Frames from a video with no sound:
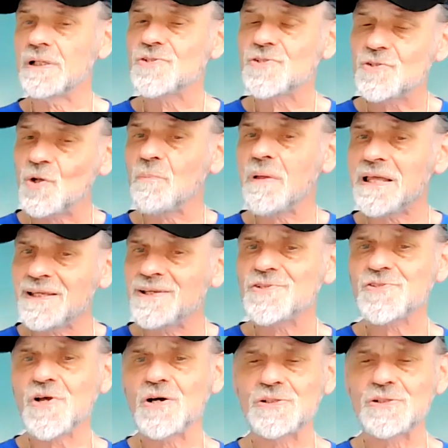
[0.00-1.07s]
But he's still
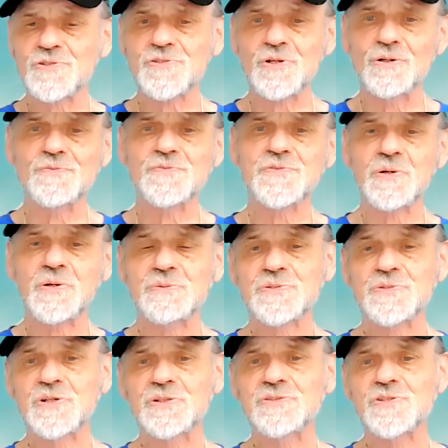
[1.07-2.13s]
making sauna stoves, so
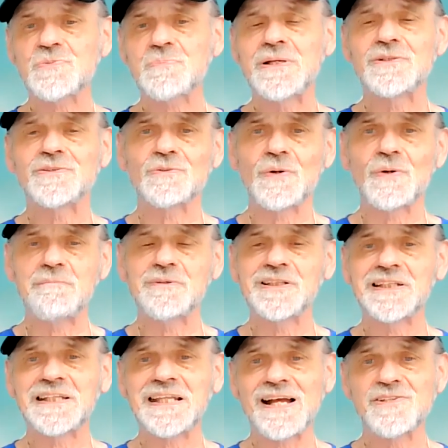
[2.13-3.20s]
it was good to speak to
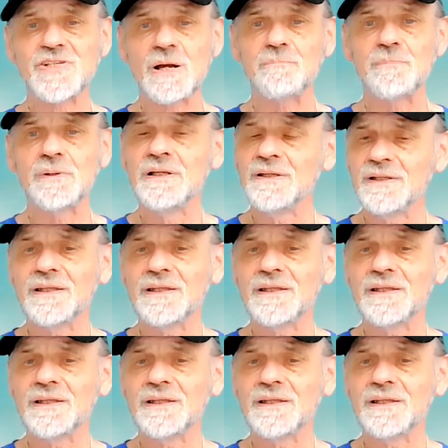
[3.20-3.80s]
Raymond and catch up.